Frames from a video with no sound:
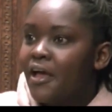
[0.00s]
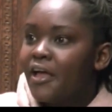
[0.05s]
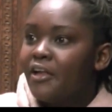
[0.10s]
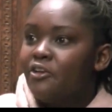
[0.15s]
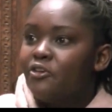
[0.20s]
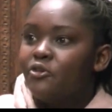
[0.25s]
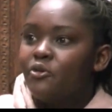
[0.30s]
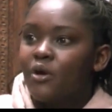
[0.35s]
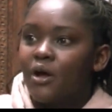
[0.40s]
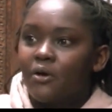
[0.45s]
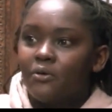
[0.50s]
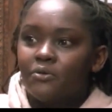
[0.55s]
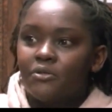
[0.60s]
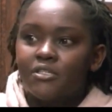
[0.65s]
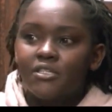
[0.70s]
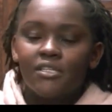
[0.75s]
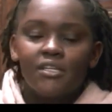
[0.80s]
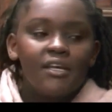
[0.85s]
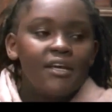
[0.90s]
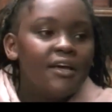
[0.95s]
And drought
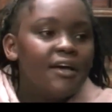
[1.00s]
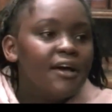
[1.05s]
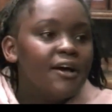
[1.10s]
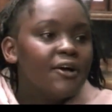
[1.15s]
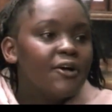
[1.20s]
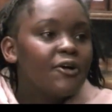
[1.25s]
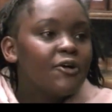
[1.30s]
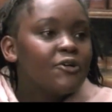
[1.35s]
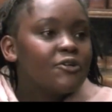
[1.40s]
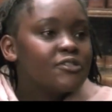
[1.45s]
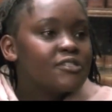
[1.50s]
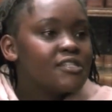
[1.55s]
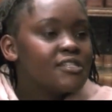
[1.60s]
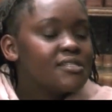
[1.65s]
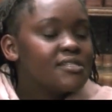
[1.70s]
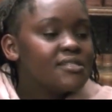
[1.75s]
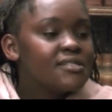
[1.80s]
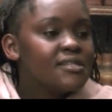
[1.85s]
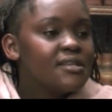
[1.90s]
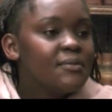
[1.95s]

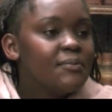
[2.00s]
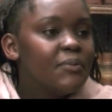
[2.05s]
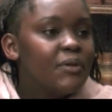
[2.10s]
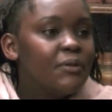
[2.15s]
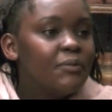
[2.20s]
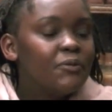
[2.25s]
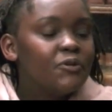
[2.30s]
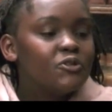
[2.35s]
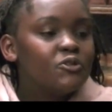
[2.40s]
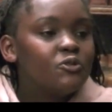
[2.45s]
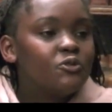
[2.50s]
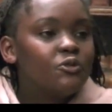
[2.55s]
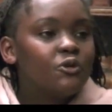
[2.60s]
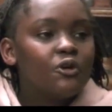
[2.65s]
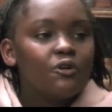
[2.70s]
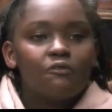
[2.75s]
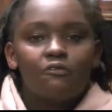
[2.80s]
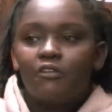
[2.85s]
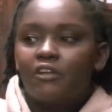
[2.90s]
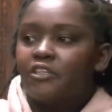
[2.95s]
causes people to
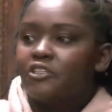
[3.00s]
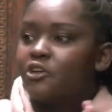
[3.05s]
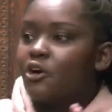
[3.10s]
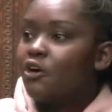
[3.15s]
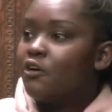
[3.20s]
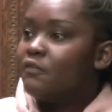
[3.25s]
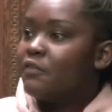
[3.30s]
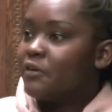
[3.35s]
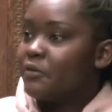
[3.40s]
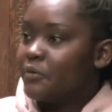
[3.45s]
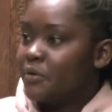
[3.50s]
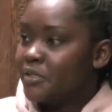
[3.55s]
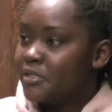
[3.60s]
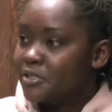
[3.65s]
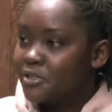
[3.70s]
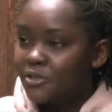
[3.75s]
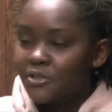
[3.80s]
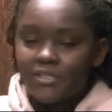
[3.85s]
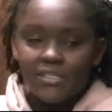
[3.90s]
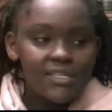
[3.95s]
conflict over
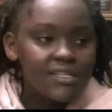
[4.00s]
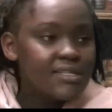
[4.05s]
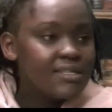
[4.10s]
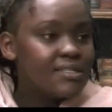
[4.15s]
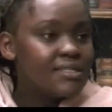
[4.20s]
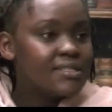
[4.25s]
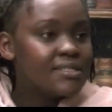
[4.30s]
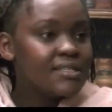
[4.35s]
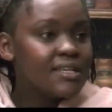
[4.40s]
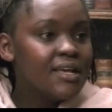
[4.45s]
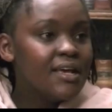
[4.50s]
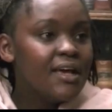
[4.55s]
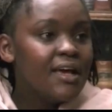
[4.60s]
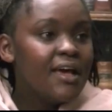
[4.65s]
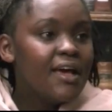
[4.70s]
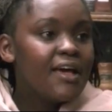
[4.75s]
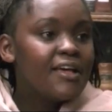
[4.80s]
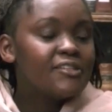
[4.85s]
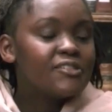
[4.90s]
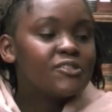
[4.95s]
resources.
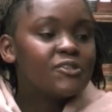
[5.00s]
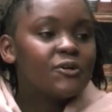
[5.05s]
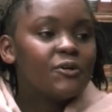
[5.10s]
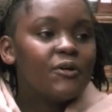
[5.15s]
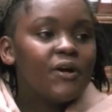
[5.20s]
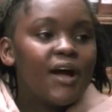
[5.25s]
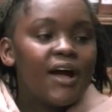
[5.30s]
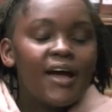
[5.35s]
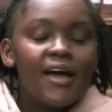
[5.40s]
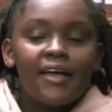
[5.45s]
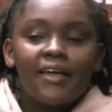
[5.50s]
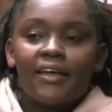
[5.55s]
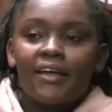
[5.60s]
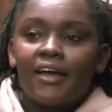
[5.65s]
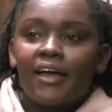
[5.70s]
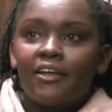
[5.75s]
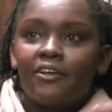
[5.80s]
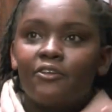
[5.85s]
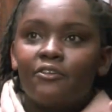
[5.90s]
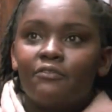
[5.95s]
And so I
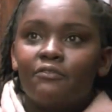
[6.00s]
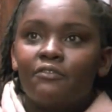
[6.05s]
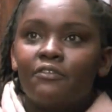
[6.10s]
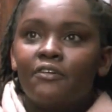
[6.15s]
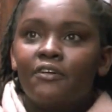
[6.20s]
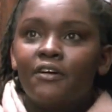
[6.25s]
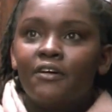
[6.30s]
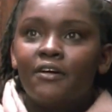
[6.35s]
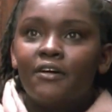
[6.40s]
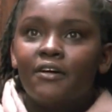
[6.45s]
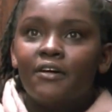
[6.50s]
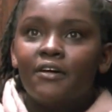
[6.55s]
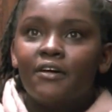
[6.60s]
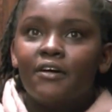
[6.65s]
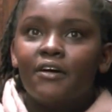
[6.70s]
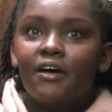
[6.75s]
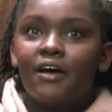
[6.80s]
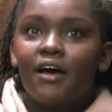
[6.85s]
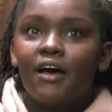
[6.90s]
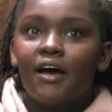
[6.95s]
kind of,
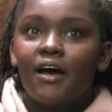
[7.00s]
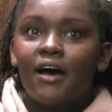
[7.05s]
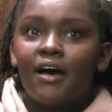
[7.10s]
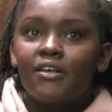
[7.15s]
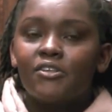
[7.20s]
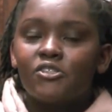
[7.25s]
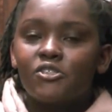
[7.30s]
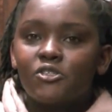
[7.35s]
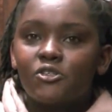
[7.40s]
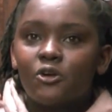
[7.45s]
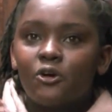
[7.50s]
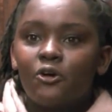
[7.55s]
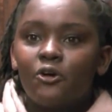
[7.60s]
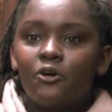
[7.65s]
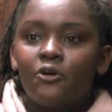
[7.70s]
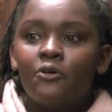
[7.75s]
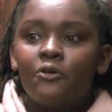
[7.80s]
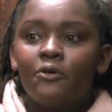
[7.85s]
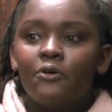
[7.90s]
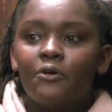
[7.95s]

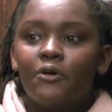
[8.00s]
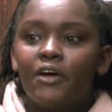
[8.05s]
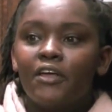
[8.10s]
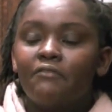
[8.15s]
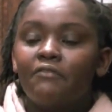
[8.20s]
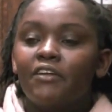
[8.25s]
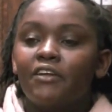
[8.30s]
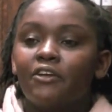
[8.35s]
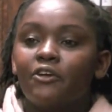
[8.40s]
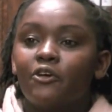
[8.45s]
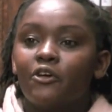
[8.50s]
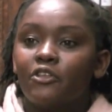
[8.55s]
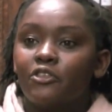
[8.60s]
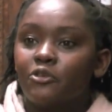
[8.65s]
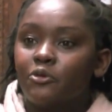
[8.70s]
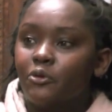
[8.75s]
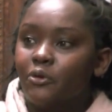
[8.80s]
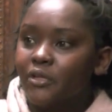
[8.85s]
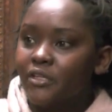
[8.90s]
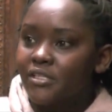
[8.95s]
so even going
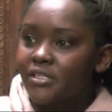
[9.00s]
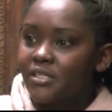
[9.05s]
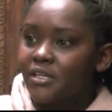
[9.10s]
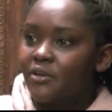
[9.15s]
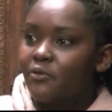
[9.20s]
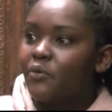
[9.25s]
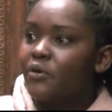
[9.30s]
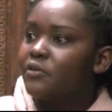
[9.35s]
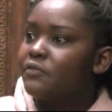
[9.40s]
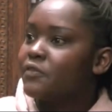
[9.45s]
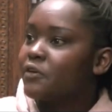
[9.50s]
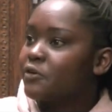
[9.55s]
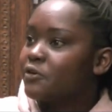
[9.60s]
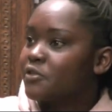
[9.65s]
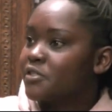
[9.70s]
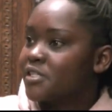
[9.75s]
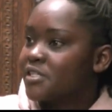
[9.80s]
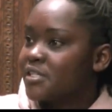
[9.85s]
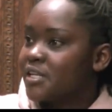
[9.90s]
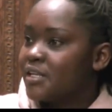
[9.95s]
through Eastern, one of the
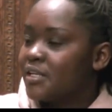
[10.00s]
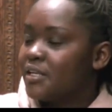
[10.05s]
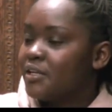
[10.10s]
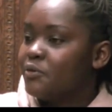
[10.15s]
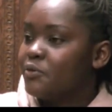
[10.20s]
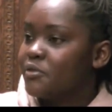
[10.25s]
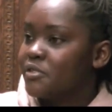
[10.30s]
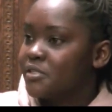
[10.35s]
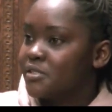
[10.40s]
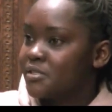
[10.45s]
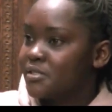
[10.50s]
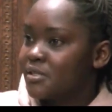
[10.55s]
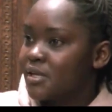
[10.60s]
courses I did was